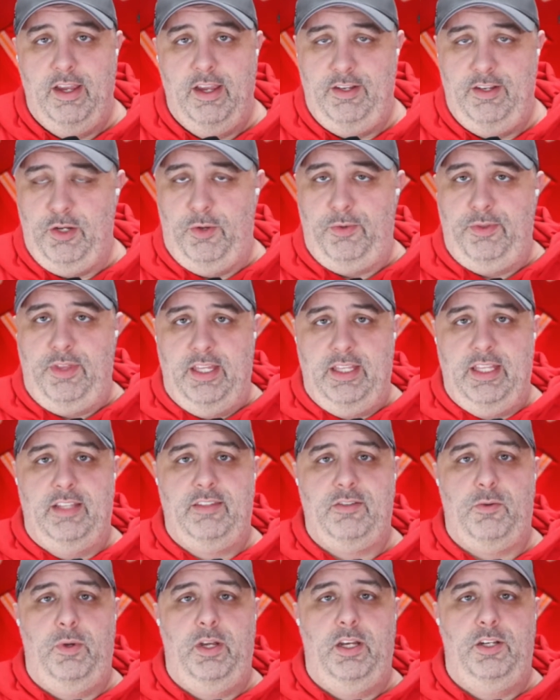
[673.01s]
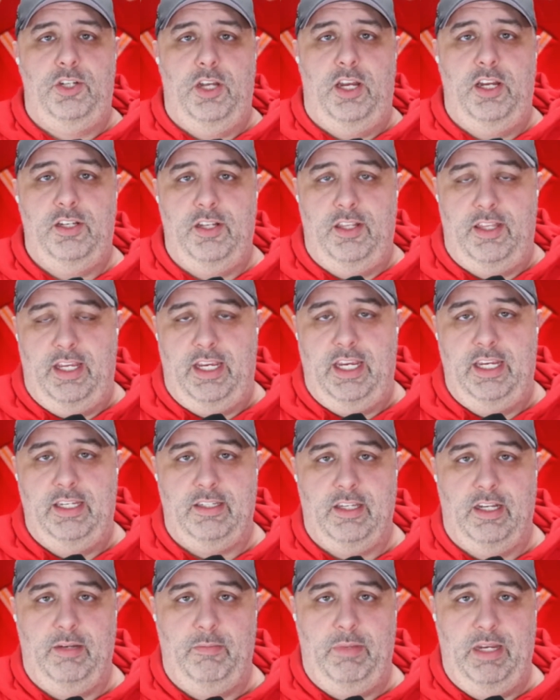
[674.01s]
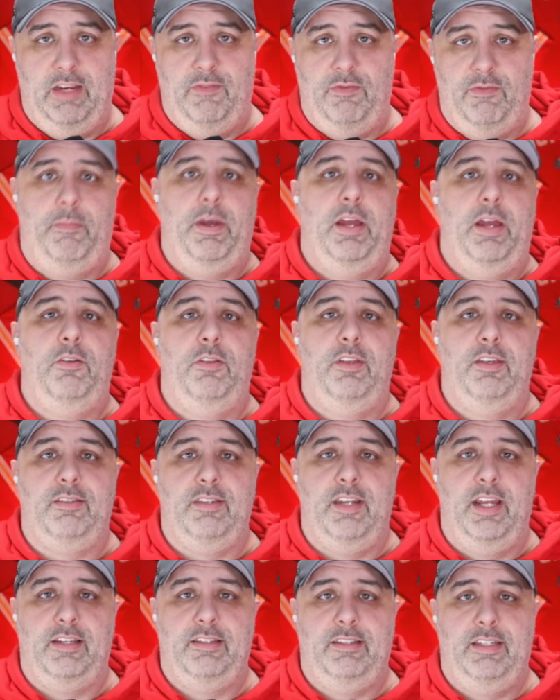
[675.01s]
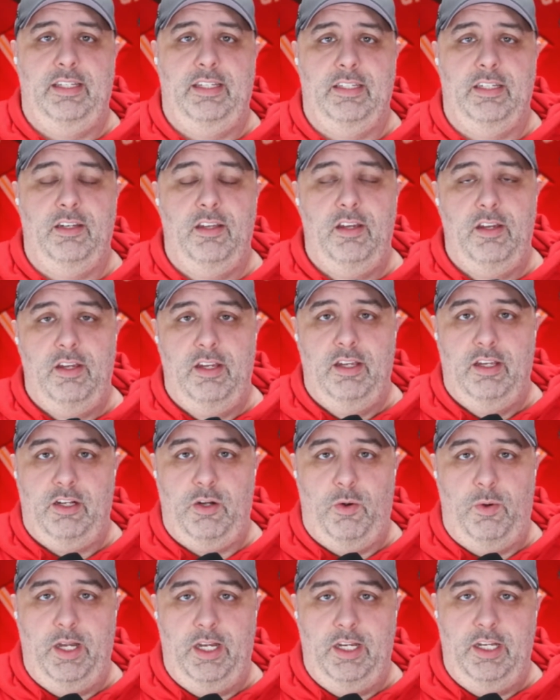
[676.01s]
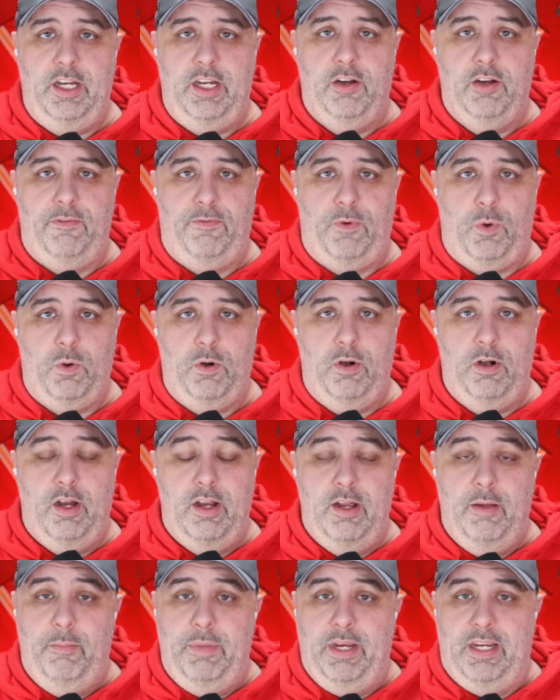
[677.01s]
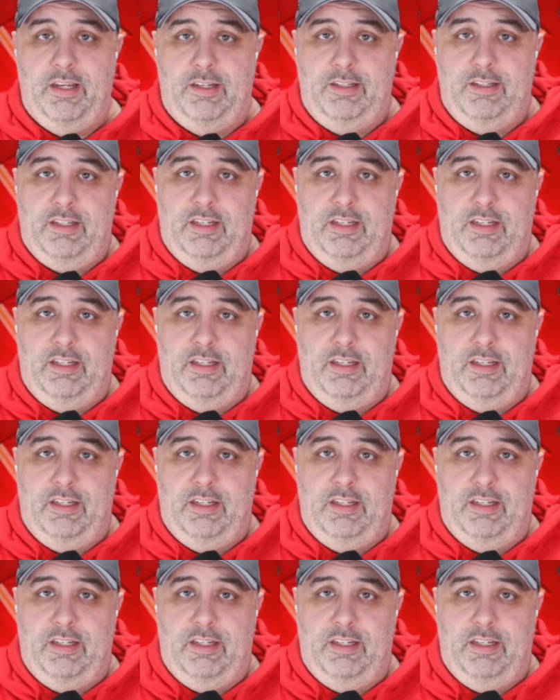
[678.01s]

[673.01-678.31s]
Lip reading: Don't think that's going to change. I think he's going to be even better this next season going into year 4, because